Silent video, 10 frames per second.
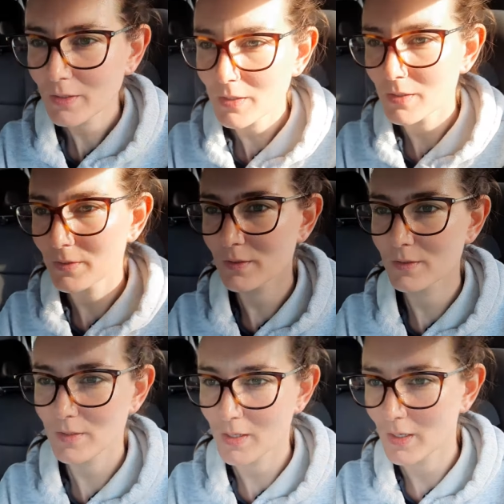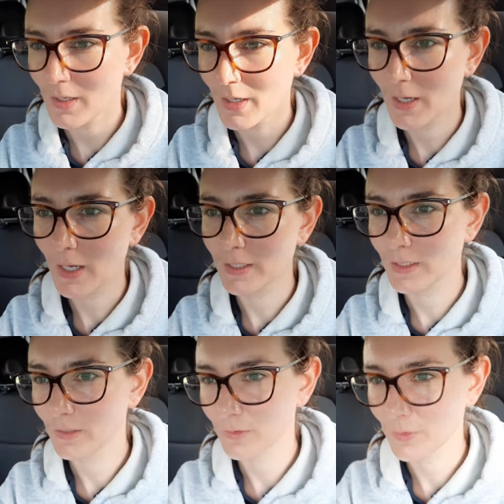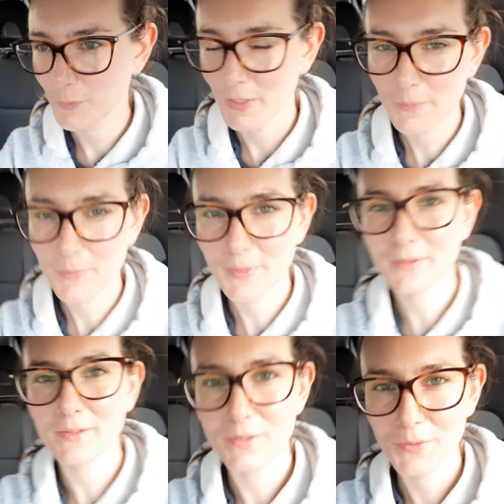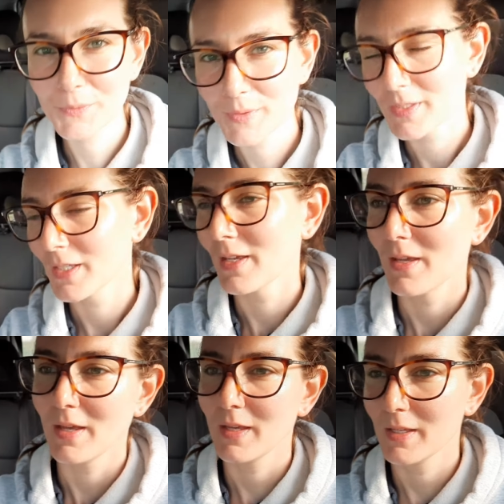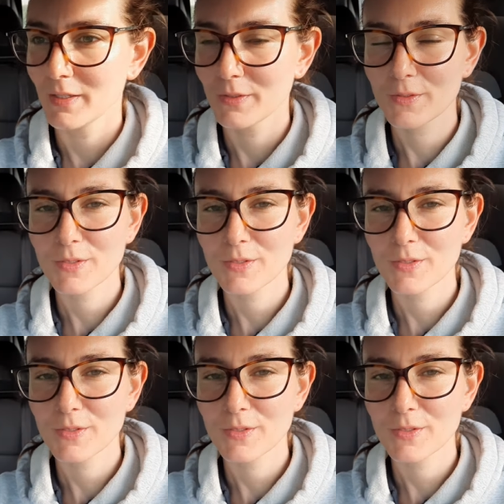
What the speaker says: because I need to speed up a bit soon.